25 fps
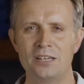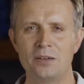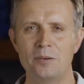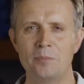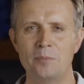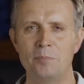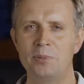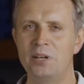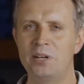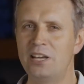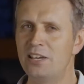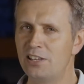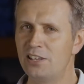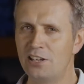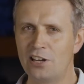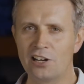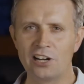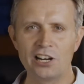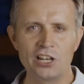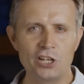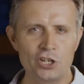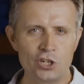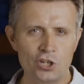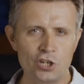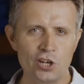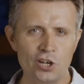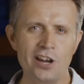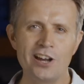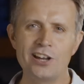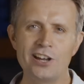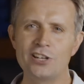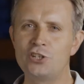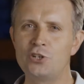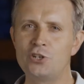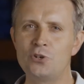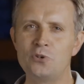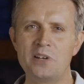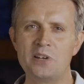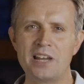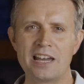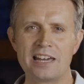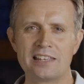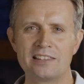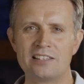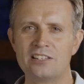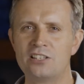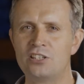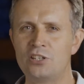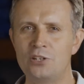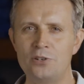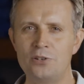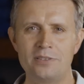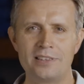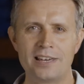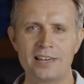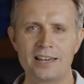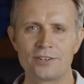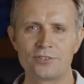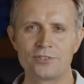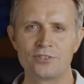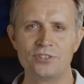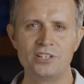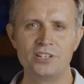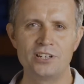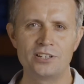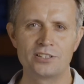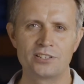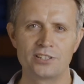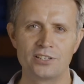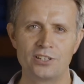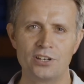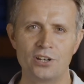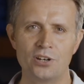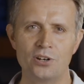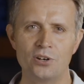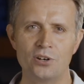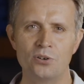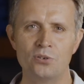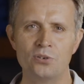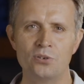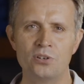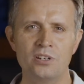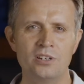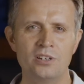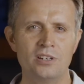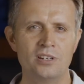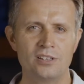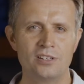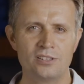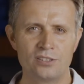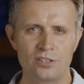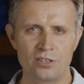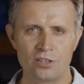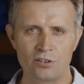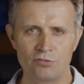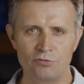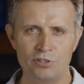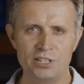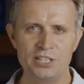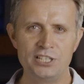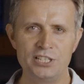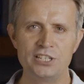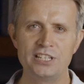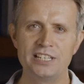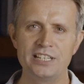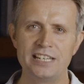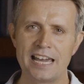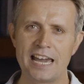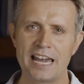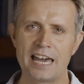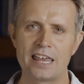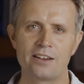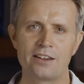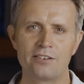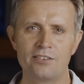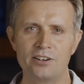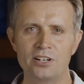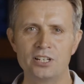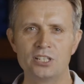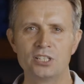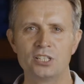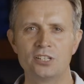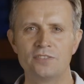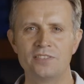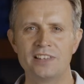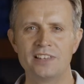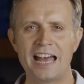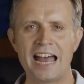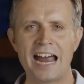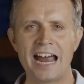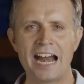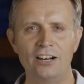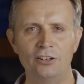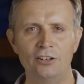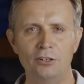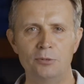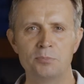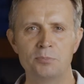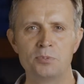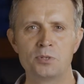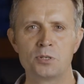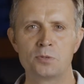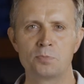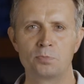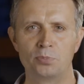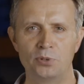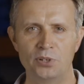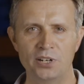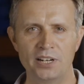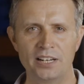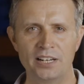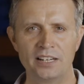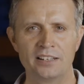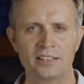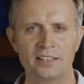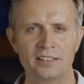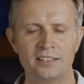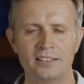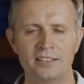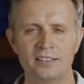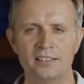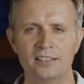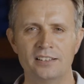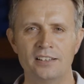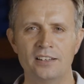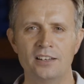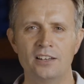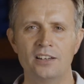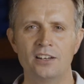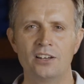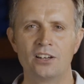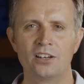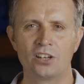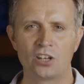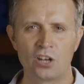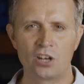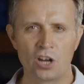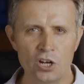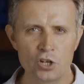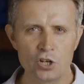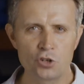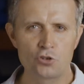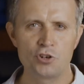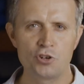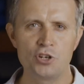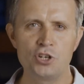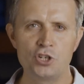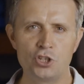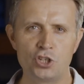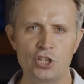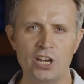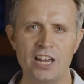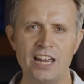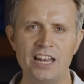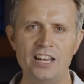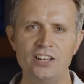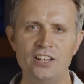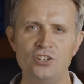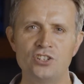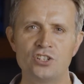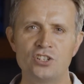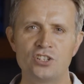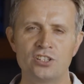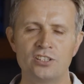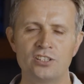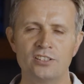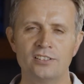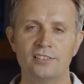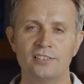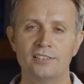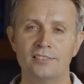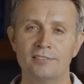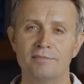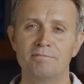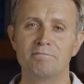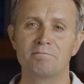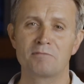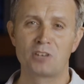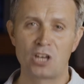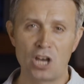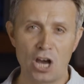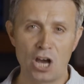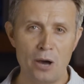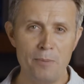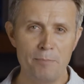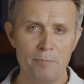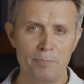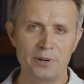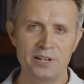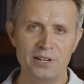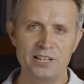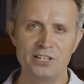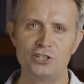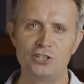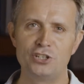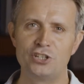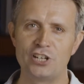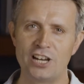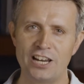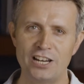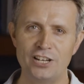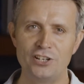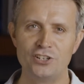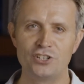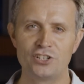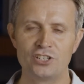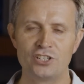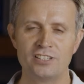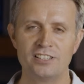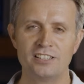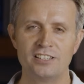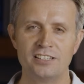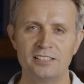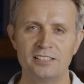Be it the early church who gathered 2,000 years ago to the recent gatherings of the Arab Spring. Countries change, companies change,